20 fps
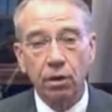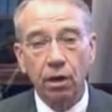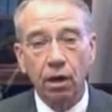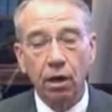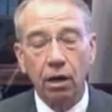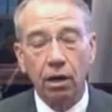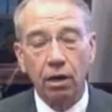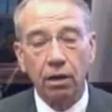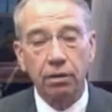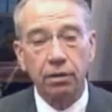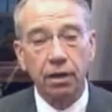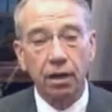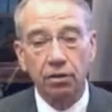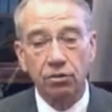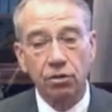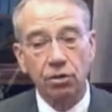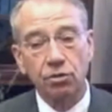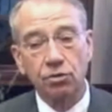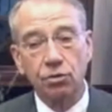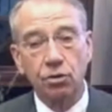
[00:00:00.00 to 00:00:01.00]

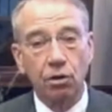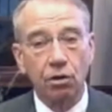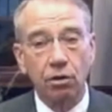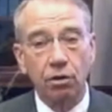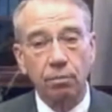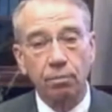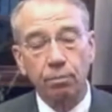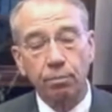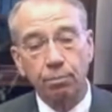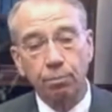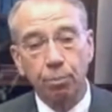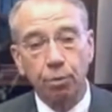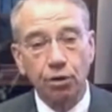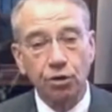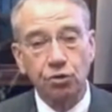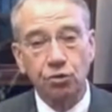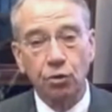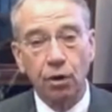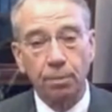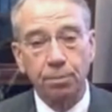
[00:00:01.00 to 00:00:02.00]
does a certain
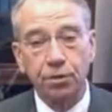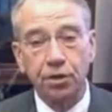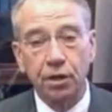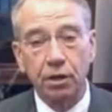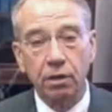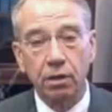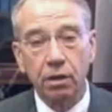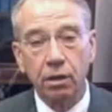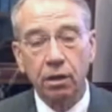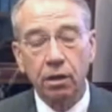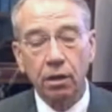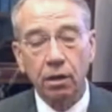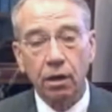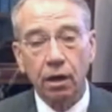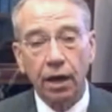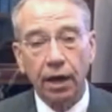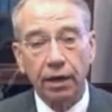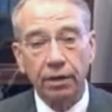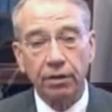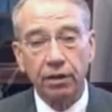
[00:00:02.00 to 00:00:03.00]
prescription
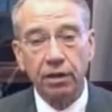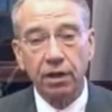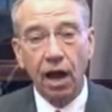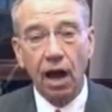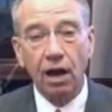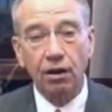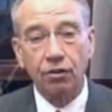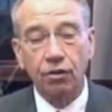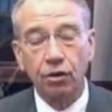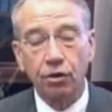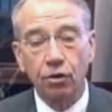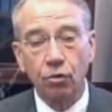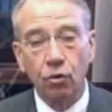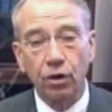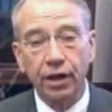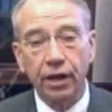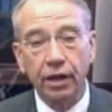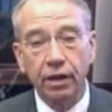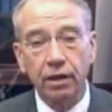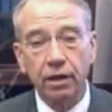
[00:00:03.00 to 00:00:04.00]
and the doctor
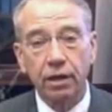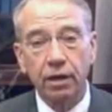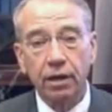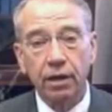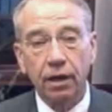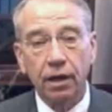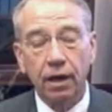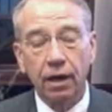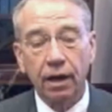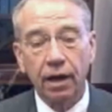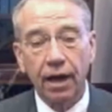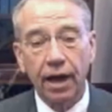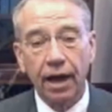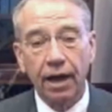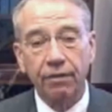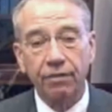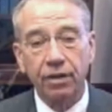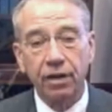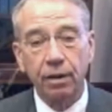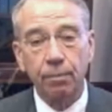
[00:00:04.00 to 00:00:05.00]
doing it
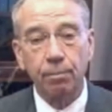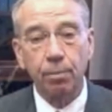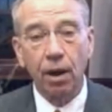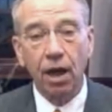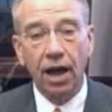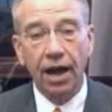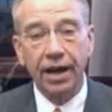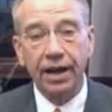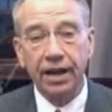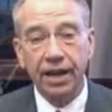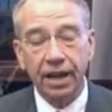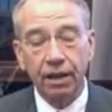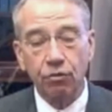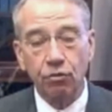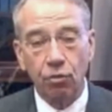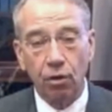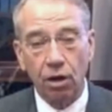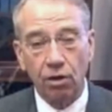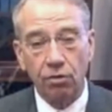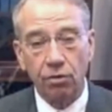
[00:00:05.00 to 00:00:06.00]
have an implied
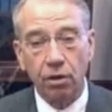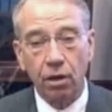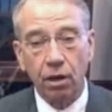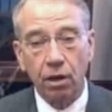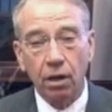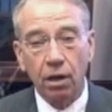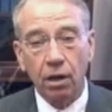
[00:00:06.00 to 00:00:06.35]
interest?